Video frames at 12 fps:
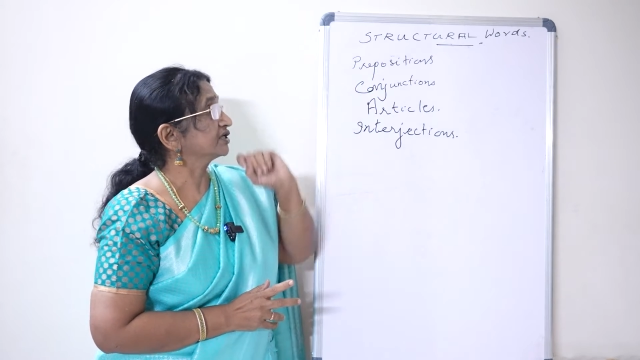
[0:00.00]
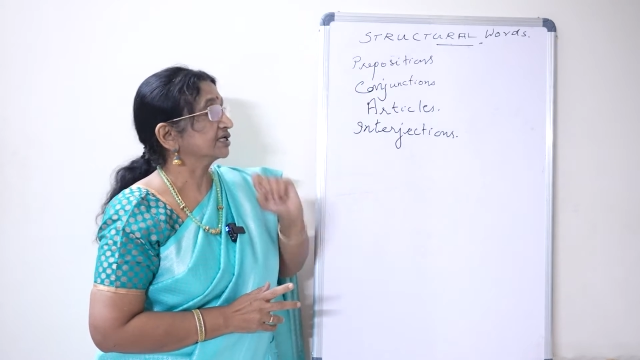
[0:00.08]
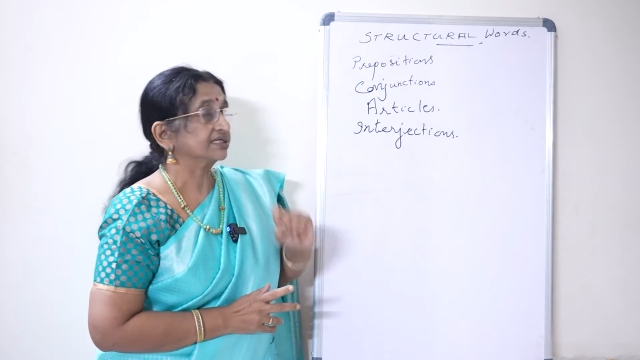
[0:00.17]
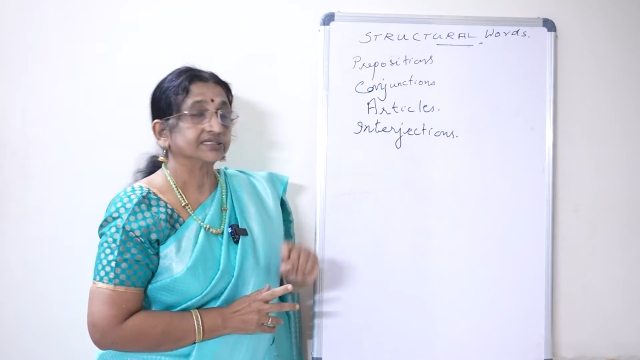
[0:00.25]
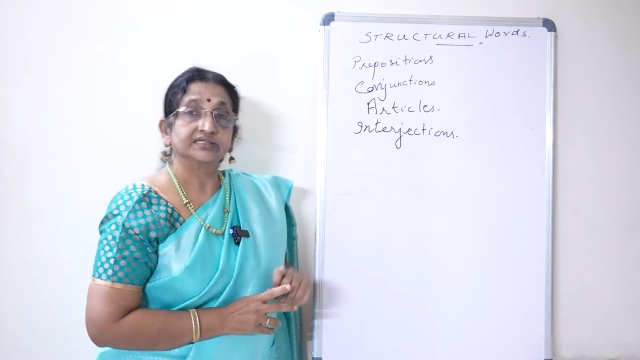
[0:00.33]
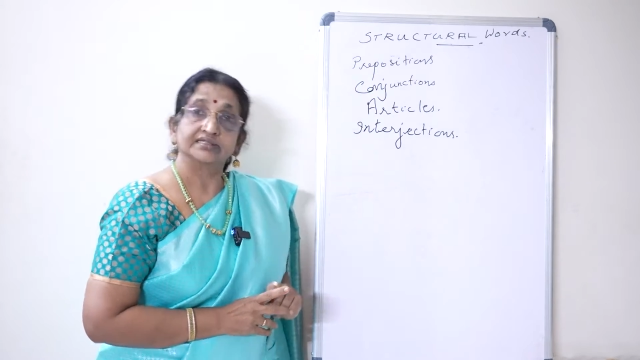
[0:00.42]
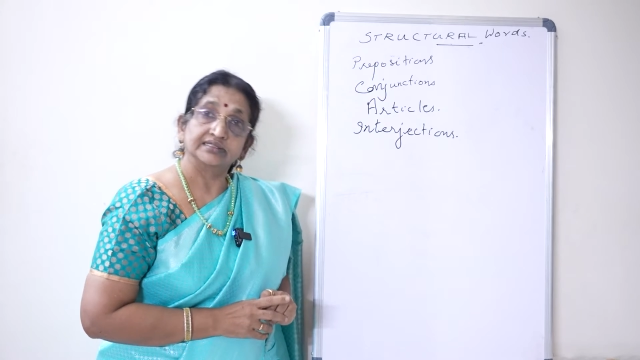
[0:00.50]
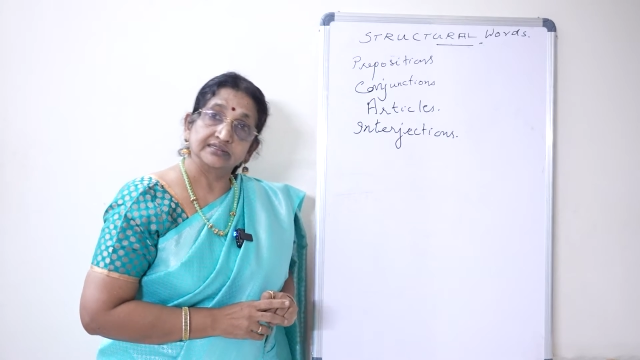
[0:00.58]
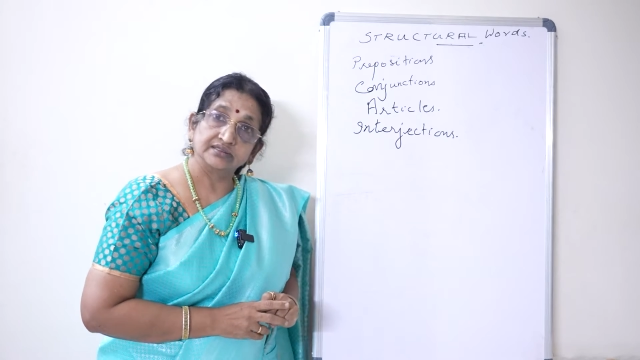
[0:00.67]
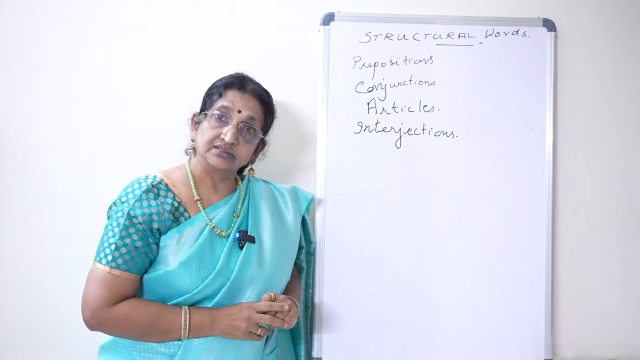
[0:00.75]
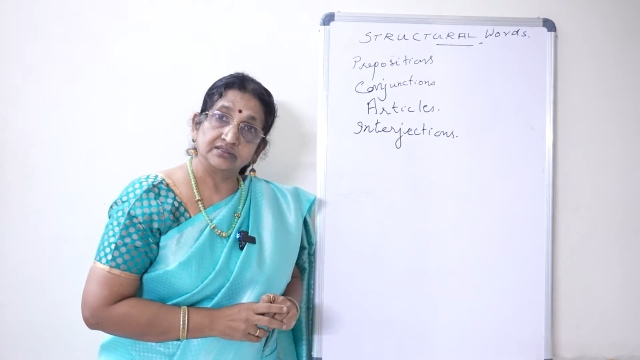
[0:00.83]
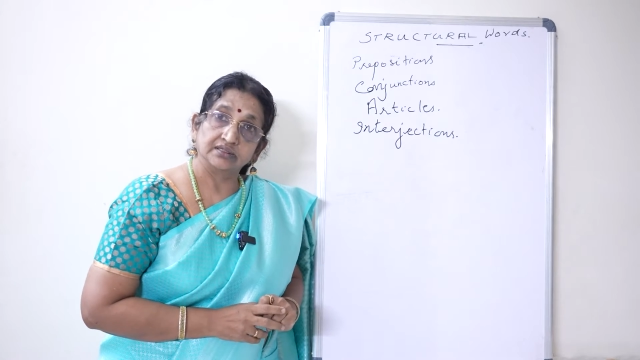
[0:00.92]
to
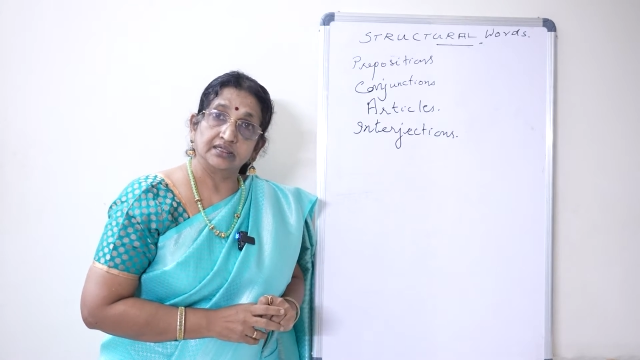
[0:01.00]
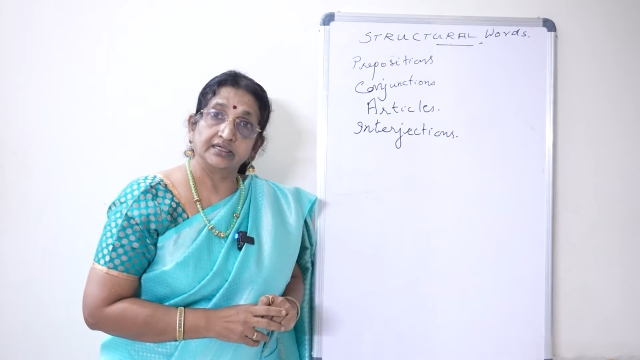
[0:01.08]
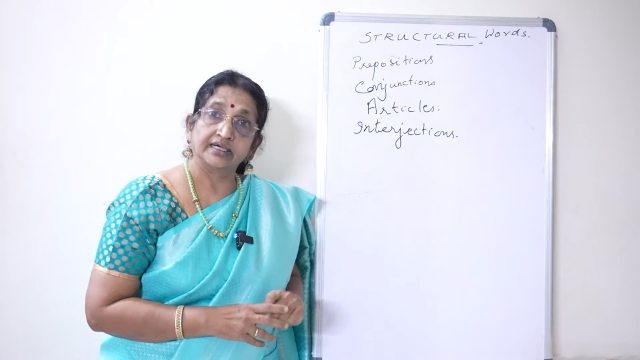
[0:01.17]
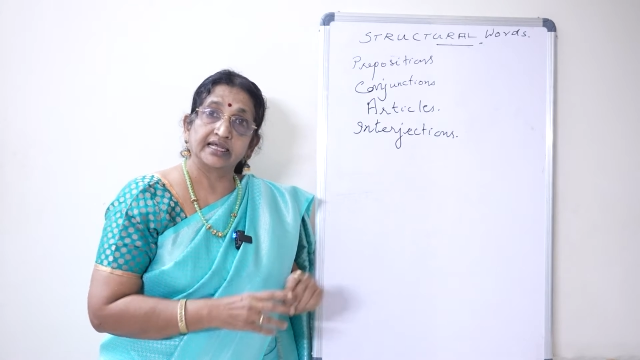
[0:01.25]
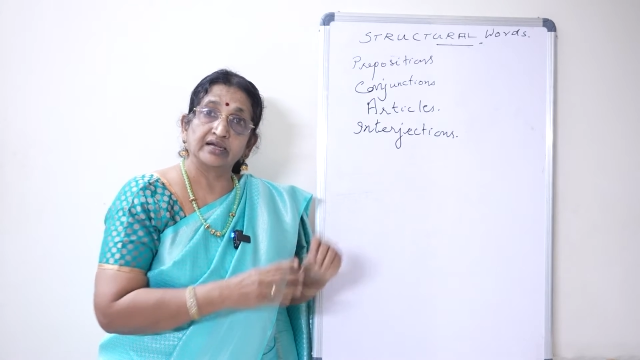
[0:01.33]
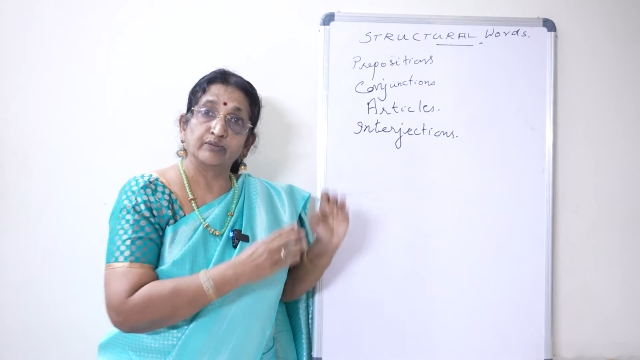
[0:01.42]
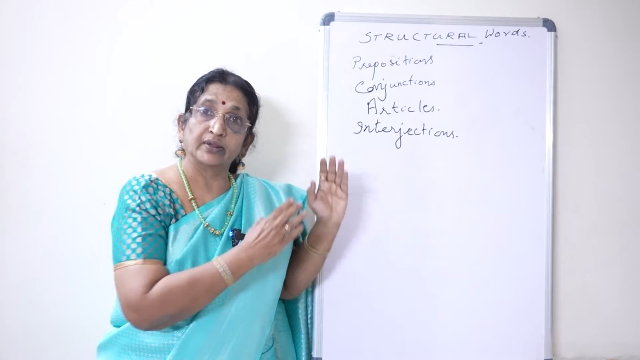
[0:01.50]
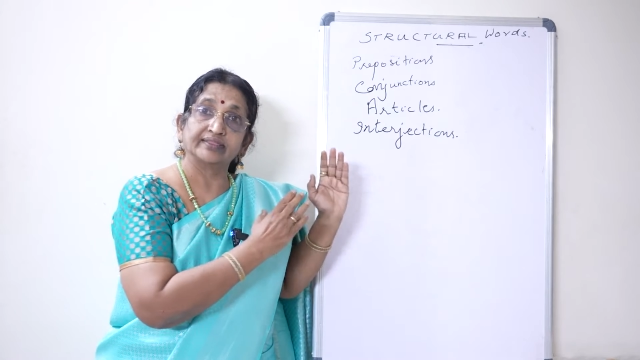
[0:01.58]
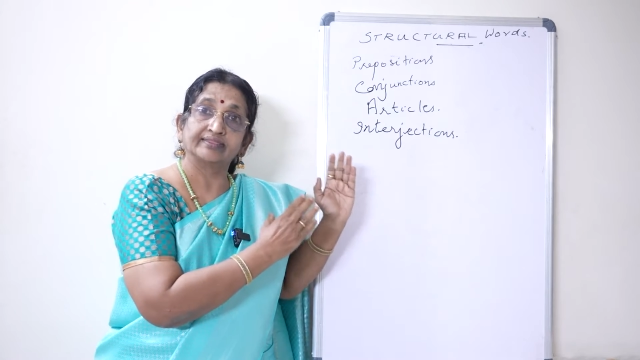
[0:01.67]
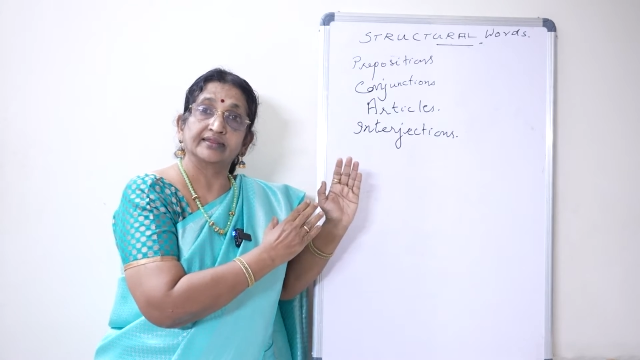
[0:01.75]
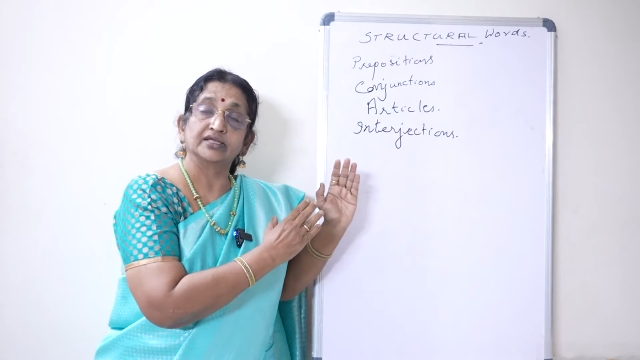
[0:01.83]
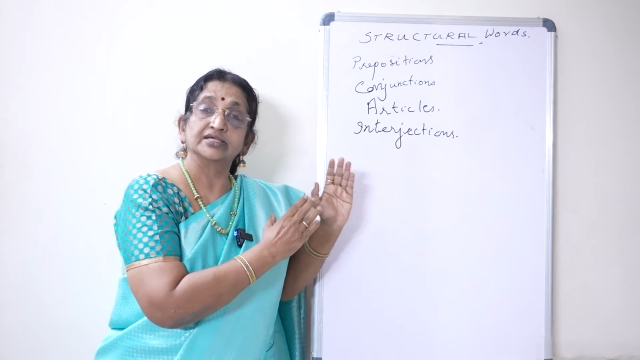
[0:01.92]
deal
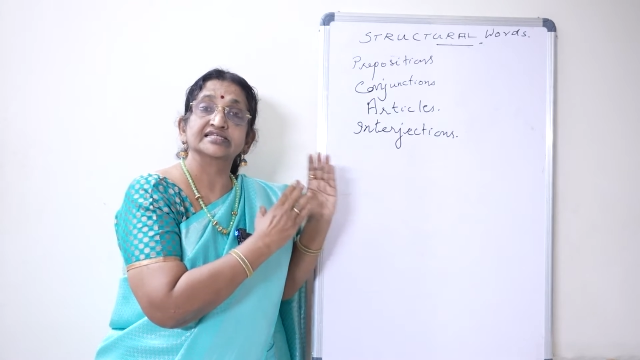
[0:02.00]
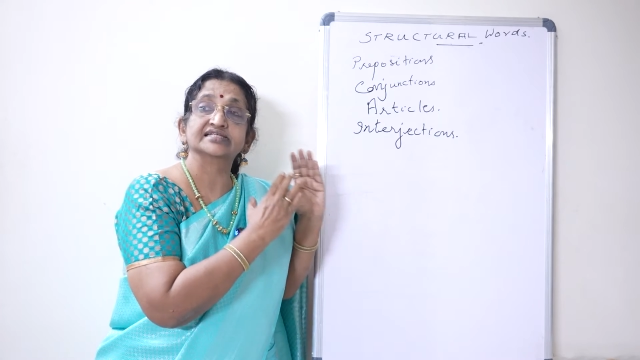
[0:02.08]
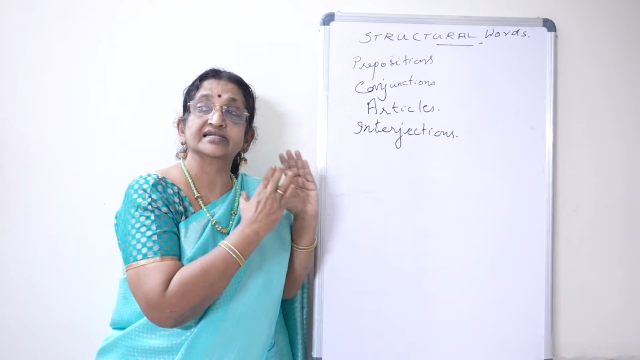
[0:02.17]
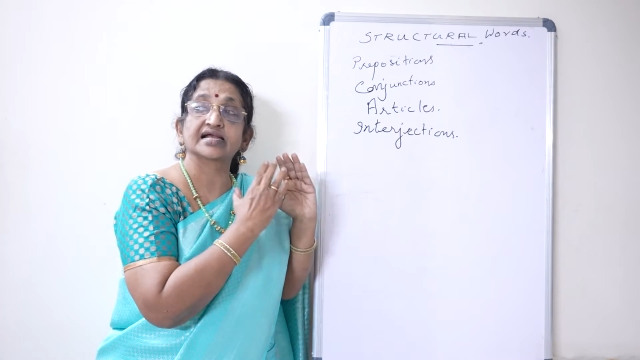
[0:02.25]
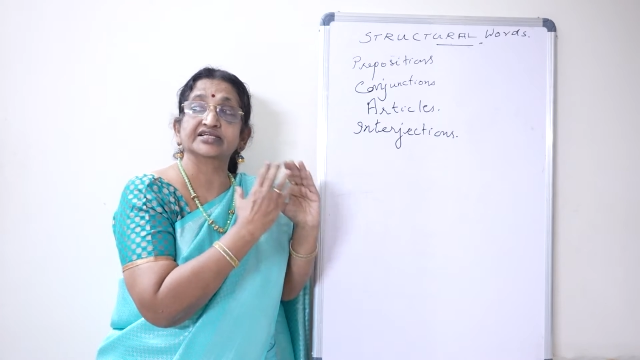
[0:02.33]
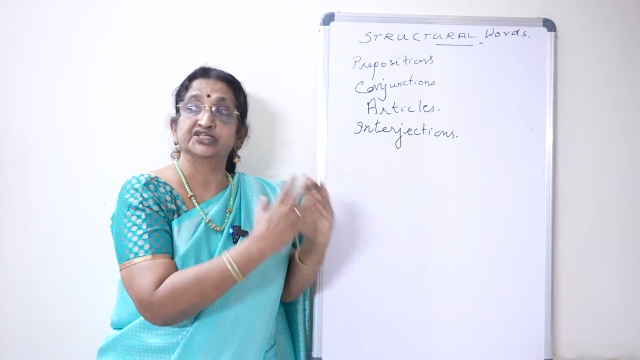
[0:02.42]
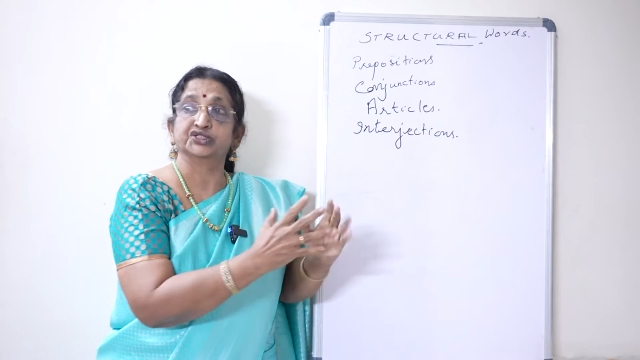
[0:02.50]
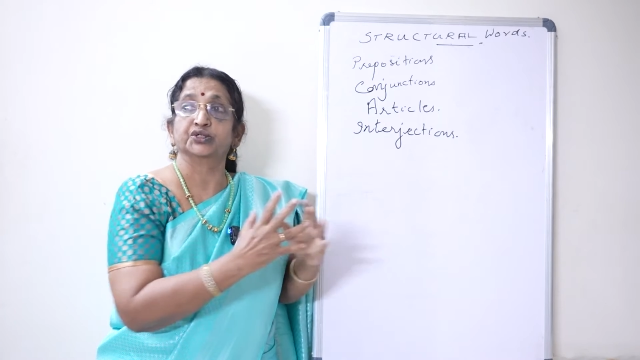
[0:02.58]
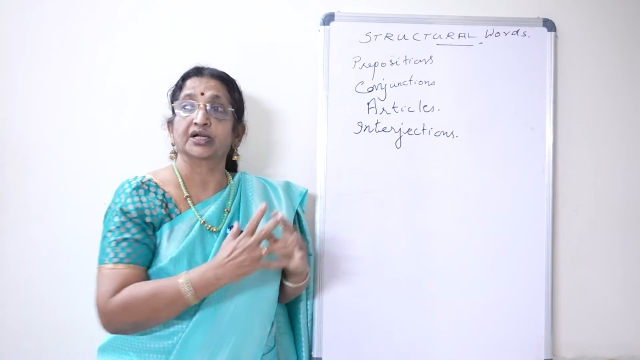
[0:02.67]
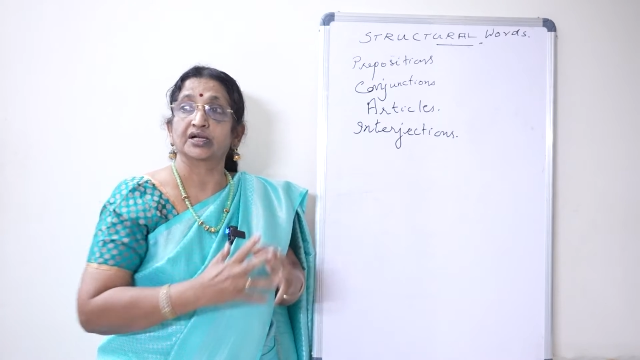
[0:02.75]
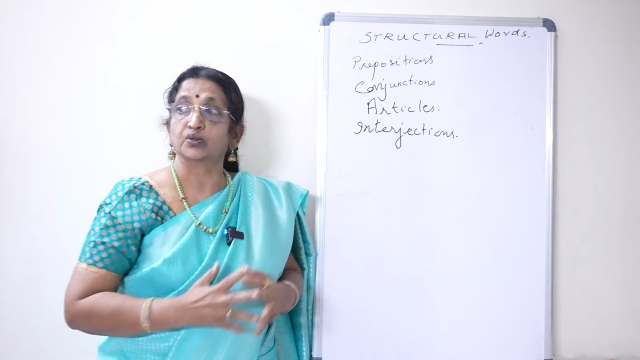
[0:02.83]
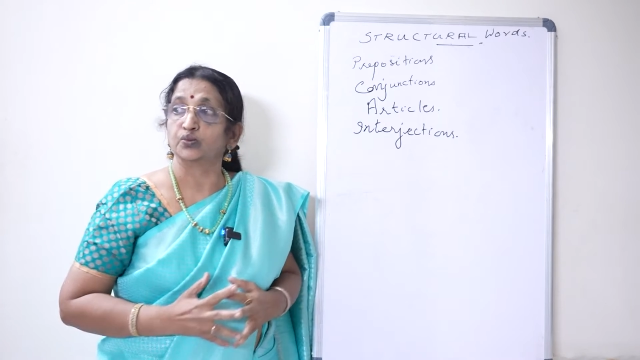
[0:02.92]
with
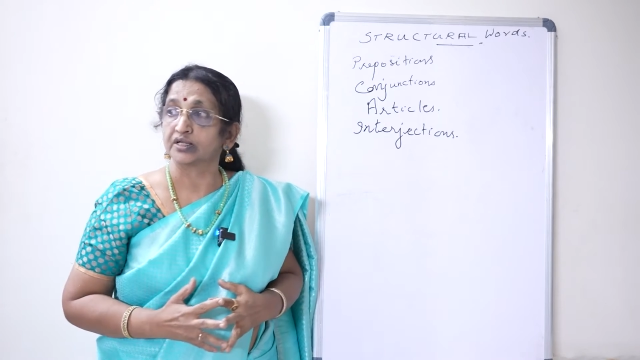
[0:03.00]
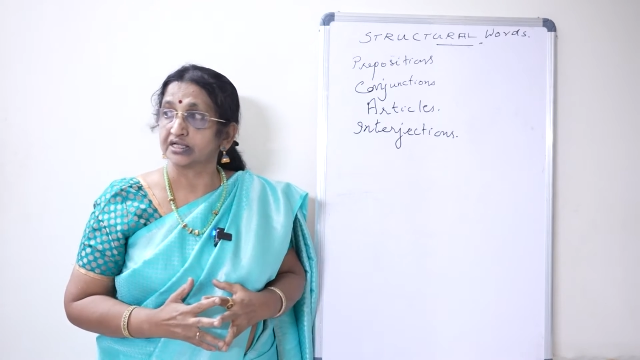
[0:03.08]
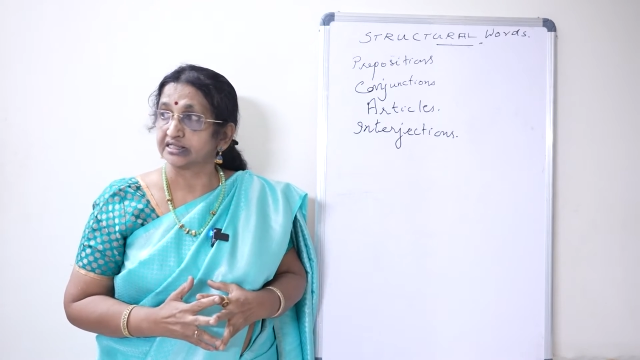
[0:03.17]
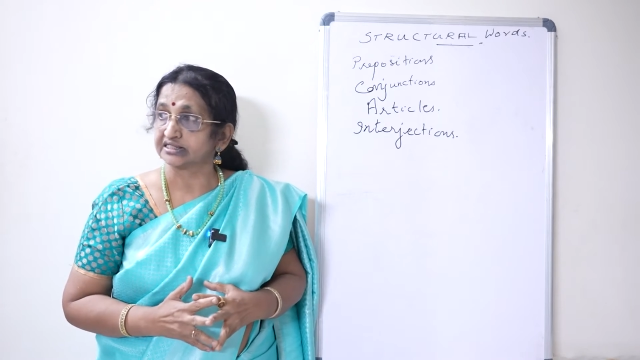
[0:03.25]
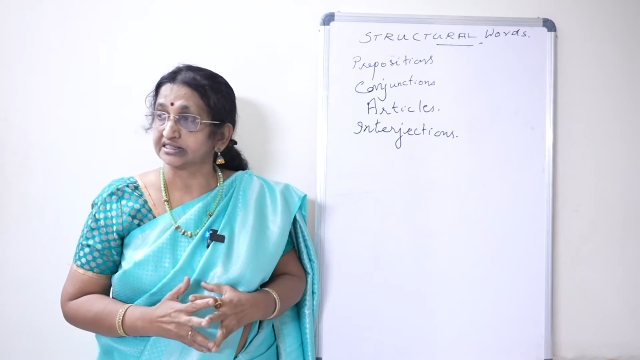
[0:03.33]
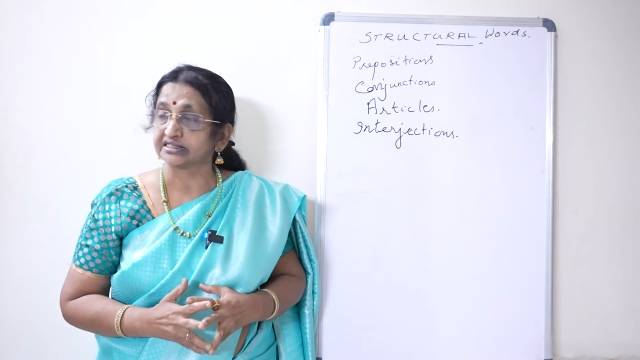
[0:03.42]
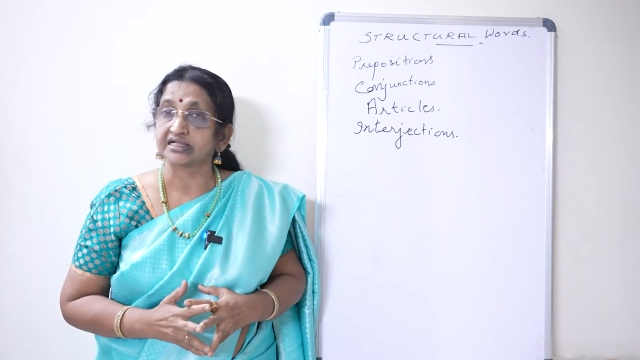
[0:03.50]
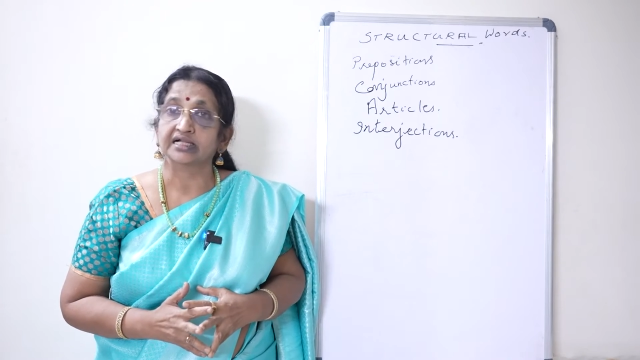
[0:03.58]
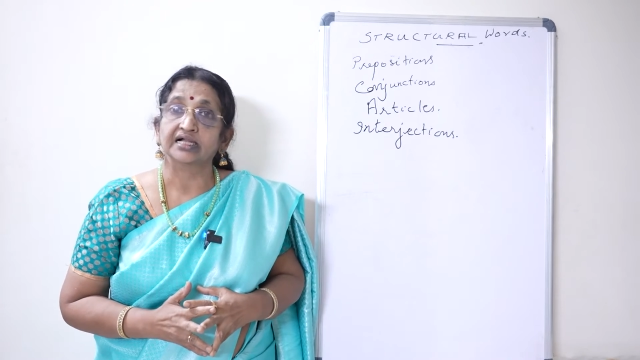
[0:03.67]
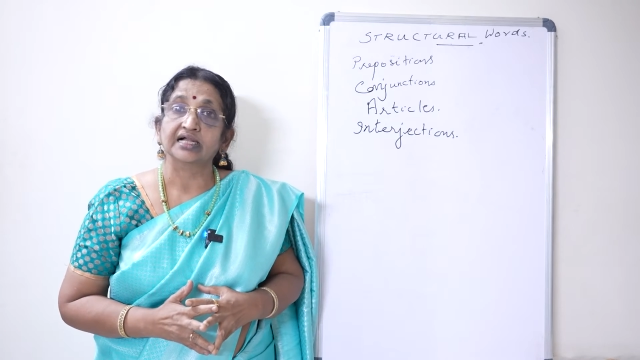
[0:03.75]
structural words.